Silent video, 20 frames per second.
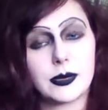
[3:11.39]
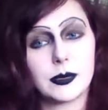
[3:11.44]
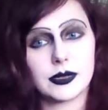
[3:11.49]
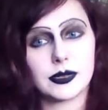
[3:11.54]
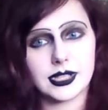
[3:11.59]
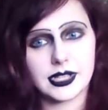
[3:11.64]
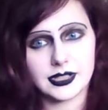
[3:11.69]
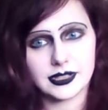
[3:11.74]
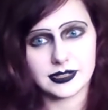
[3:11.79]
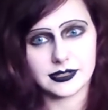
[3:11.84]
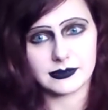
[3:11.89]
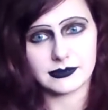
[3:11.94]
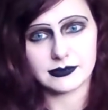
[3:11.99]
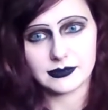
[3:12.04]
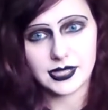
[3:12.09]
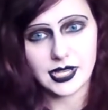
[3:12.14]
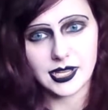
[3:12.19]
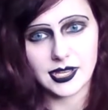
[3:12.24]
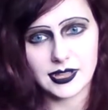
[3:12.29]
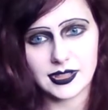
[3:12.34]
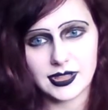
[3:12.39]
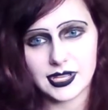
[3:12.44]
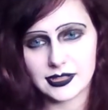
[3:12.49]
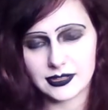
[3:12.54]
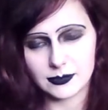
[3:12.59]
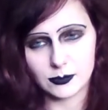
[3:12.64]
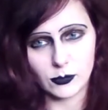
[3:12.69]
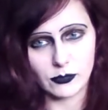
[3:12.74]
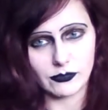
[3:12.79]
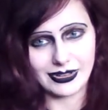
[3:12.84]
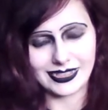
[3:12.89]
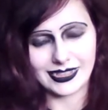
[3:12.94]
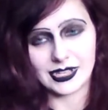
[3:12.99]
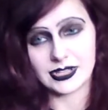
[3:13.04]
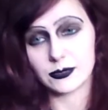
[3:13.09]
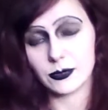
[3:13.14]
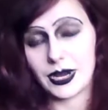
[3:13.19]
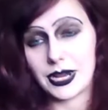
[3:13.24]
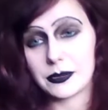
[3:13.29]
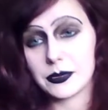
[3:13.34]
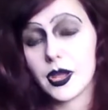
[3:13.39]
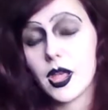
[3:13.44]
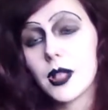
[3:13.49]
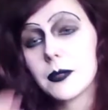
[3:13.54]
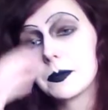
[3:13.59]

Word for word: with things and taking things and moving things around,